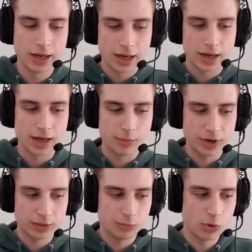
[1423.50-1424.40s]

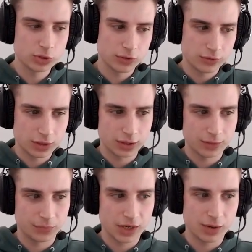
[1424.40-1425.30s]
But most of
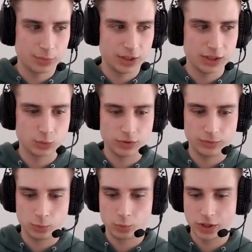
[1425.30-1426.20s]
the companies
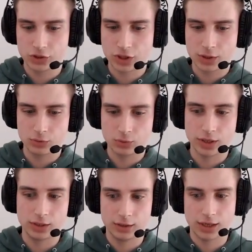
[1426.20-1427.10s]
we've reached out to
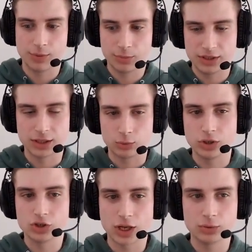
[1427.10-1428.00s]
and the companies that
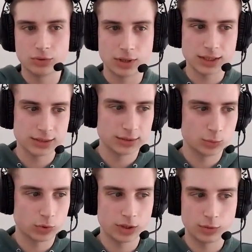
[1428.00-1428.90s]
reached out to us
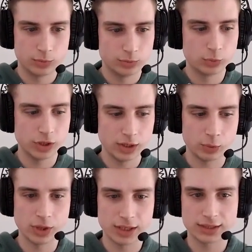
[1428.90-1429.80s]
were really,
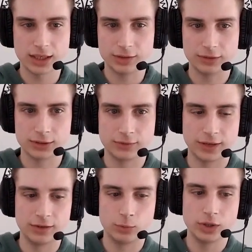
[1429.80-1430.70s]
really
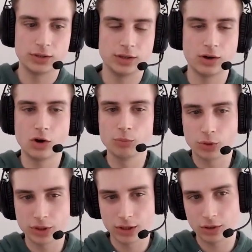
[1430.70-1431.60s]
satisfied with the
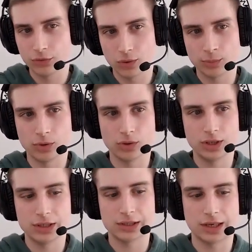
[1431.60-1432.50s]
onboarding of new
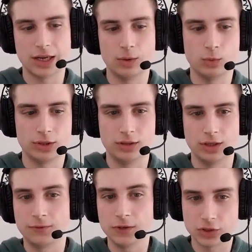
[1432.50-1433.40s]
employees and with
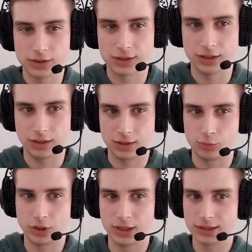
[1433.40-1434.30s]
the efficiency it
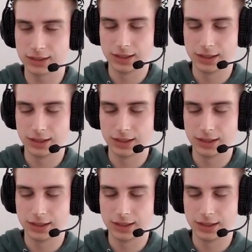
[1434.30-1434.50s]
brings.